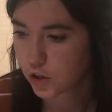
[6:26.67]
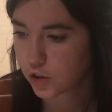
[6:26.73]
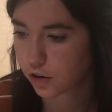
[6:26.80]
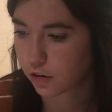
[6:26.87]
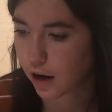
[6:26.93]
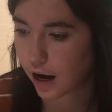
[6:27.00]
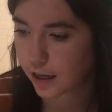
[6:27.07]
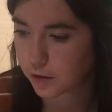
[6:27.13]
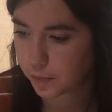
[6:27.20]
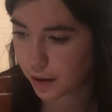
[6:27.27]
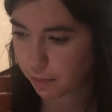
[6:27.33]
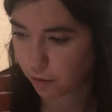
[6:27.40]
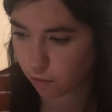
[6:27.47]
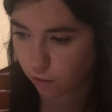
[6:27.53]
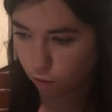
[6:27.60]
So God's
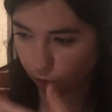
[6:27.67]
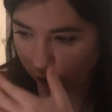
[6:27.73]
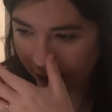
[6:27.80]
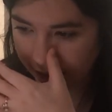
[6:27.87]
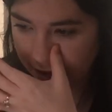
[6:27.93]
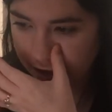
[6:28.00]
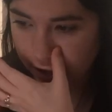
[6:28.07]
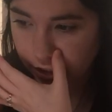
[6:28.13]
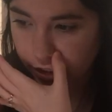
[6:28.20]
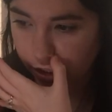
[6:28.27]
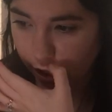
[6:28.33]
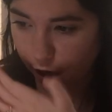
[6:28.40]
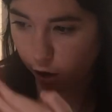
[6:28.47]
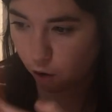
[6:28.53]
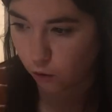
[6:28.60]
people were ready to
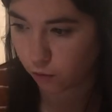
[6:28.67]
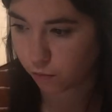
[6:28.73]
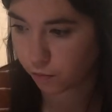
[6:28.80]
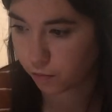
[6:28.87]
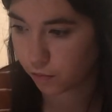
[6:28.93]
go